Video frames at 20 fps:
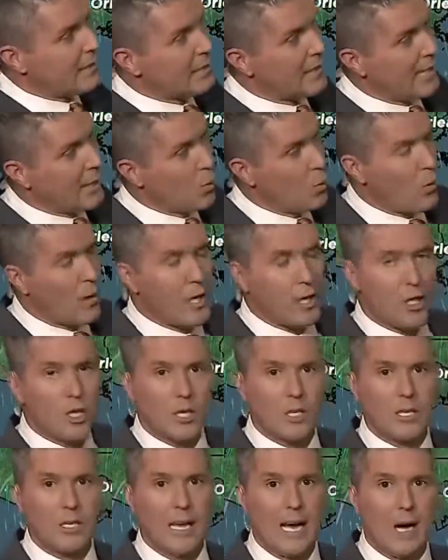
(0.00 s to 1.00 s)
a lighter wind
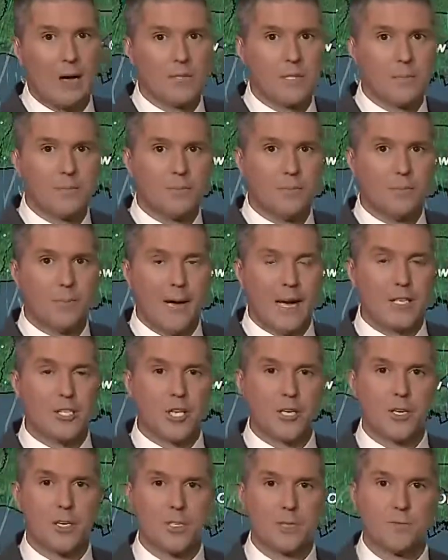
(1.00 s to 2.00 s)
could allow some
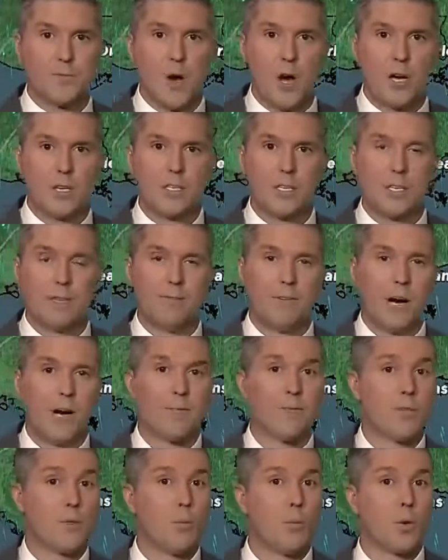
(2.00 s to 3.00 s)
patchy areas of fog to
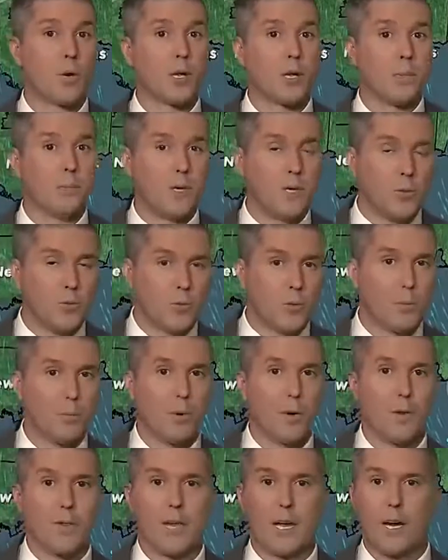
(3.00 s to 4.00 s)
develop for the morning commute. We
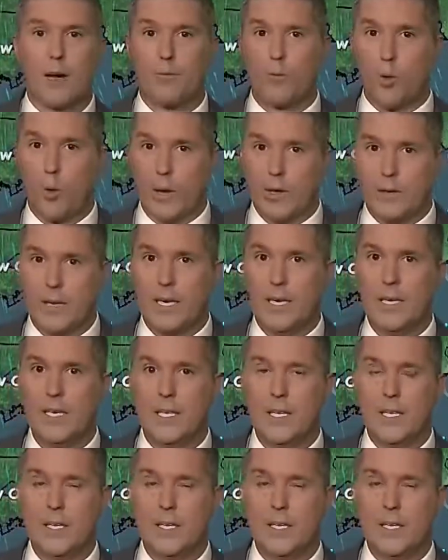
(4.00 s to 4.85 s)
burn that off quickly.